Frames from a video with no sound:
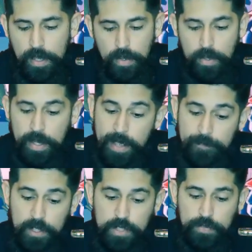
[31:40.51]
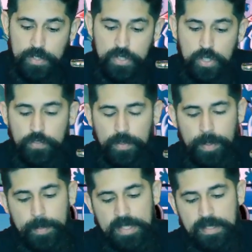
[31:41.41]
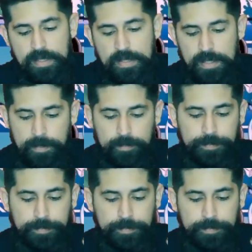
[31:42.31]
Or for his first 2 if you play him at 60.